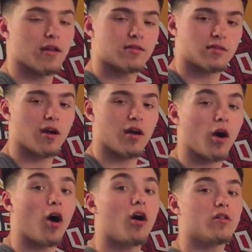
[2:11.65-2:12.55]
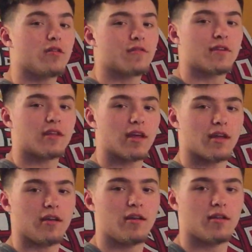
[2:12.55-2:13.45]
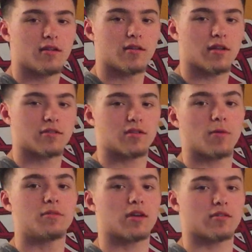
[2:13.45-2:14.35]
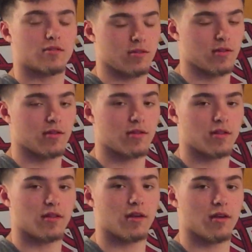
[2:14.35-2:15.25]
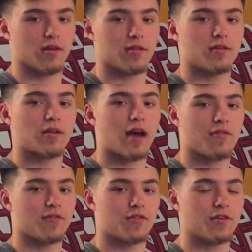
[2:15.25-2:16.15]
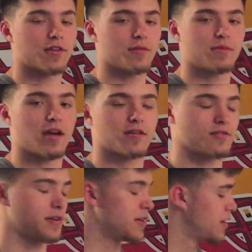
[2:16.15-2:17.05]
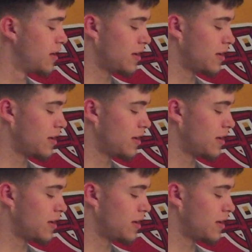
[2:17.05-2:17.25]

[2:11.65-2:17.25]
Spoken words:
It's not all of the gain that's subject to the half of your income tax rate.